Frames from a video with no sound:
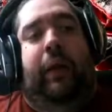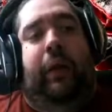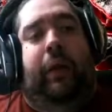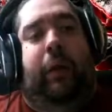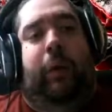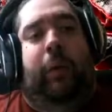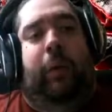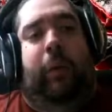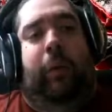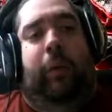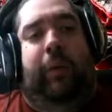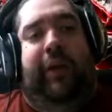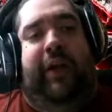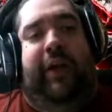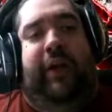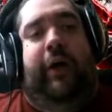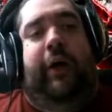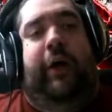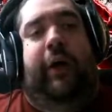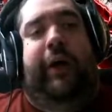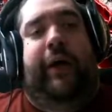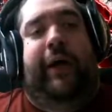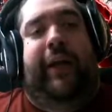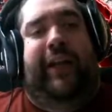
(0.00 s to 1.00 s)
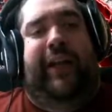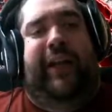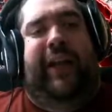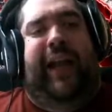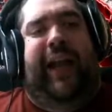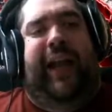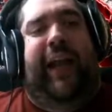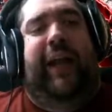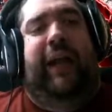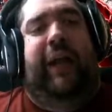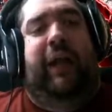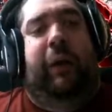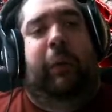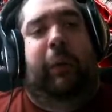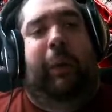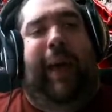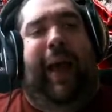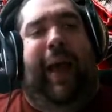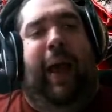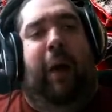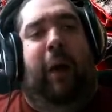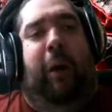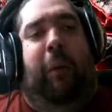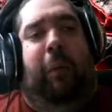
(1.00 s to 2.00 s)
Cole Young and Kano
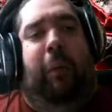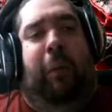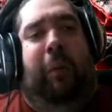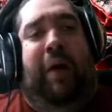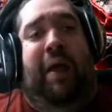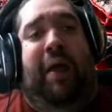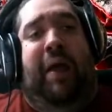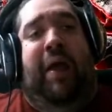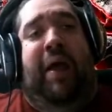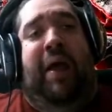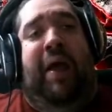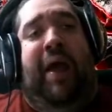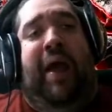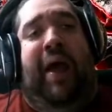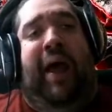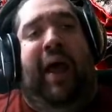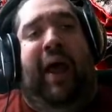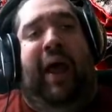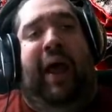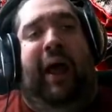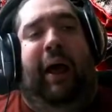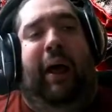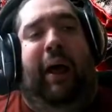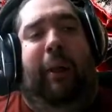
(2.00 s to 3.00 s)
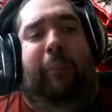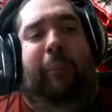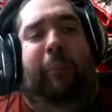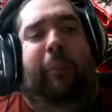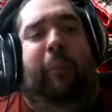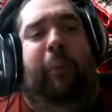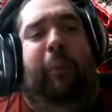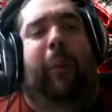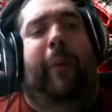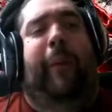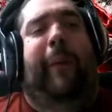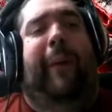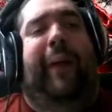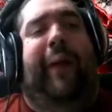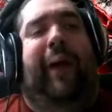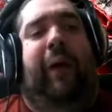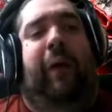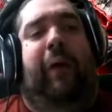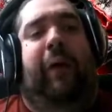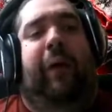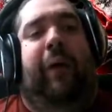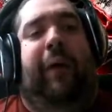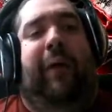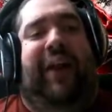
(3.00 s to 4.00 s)
how poor they
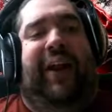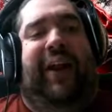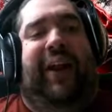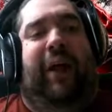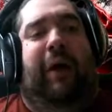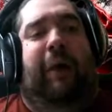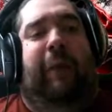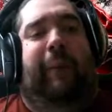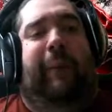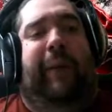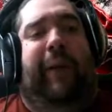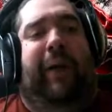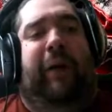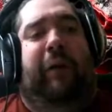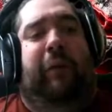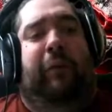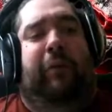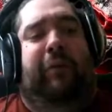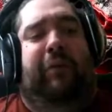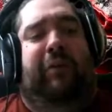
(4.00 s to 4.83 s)
are and how they don't